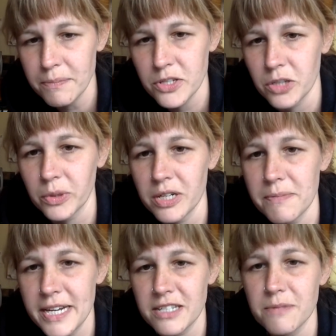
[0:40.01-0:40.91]
So we're going to
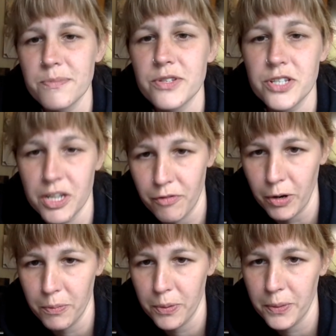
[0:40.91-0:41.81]
make some
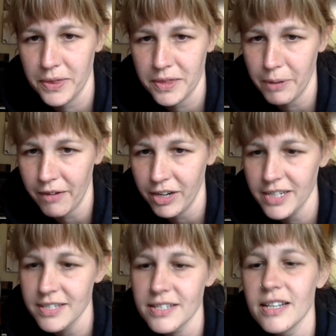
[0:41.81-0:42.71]
syrup with the
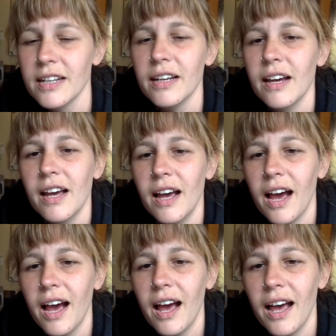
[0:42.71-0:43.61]
berries.
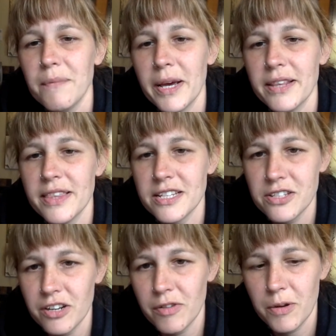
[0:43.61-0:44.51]
And this
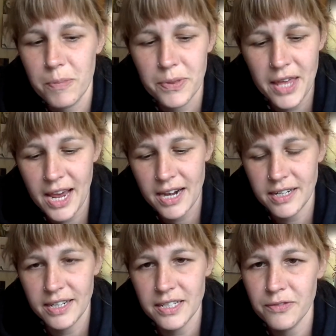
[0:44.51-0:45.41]
syrup
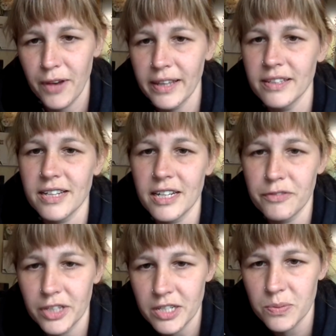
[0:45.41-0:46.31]
then is fairly
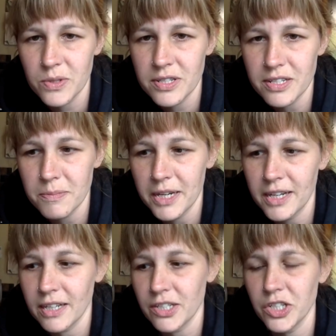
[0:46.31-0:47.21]
diverse once it's
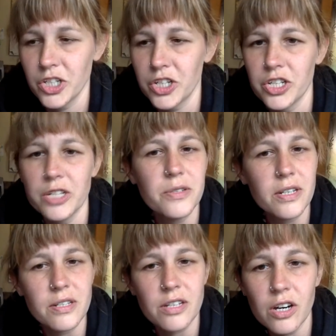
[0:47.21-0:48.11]
made. You can use it
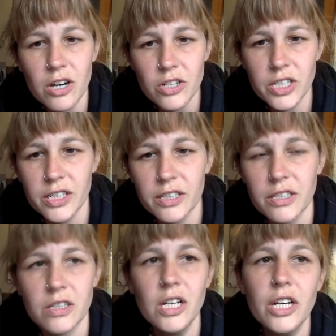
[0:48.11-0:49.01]
as a
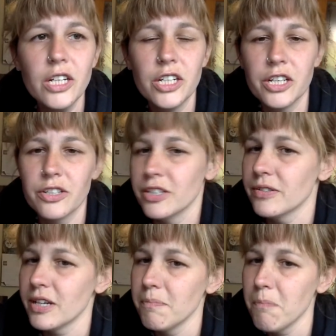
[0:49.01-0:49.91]
cordial, you could
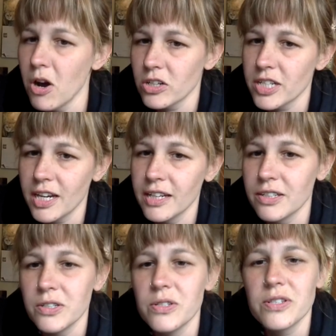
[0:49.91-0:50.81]
use it in
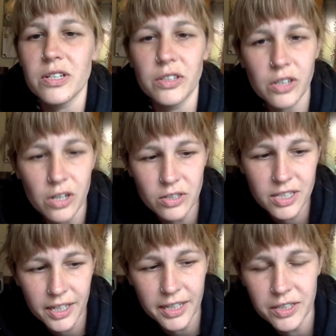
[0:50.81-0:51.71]
mocktails or
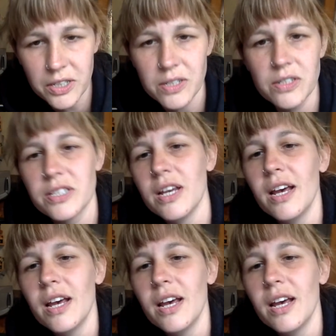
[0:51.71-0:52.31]
cocktails.